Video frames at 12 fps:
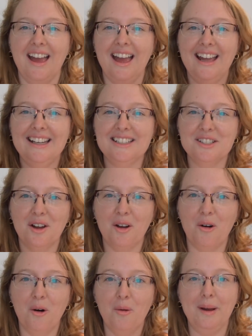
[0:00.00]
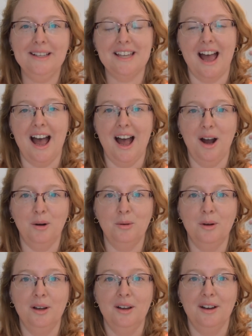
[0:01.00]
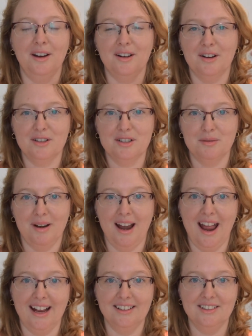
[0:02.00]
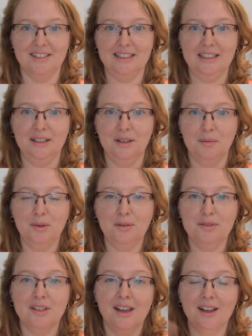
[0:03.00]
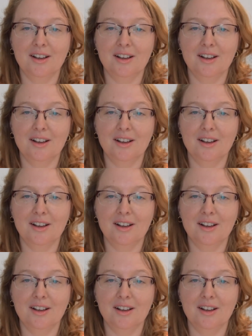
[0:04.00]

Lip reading: And it's not always how a customer actually moves,